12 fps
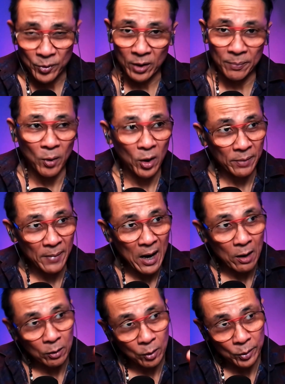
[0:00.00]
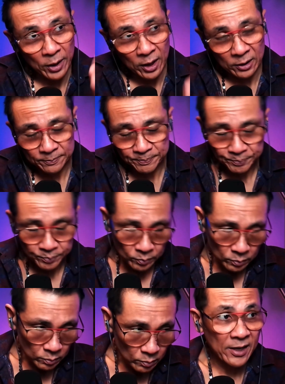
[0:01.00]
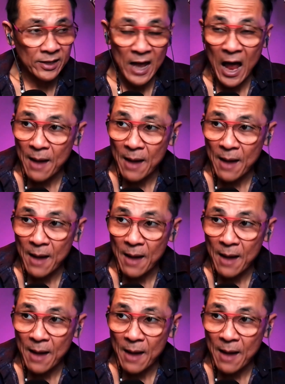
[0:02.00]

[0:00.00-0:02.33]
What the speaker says: You can point them out, kon nan. And